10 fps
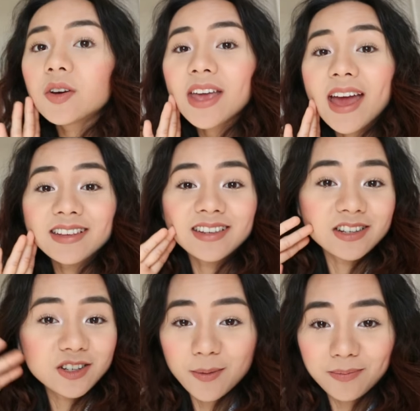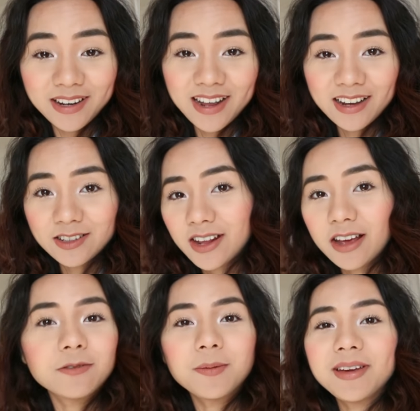so yeah, it's a shopping day
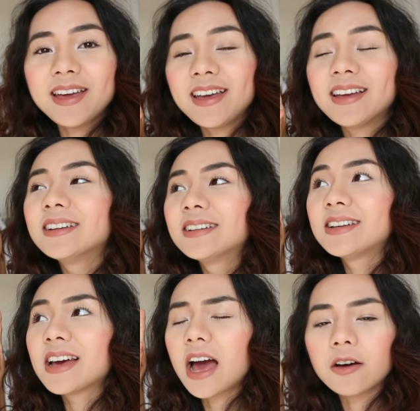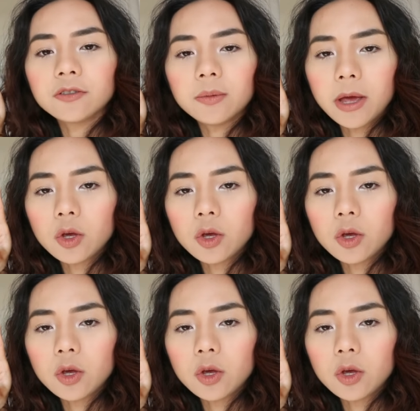today for me after my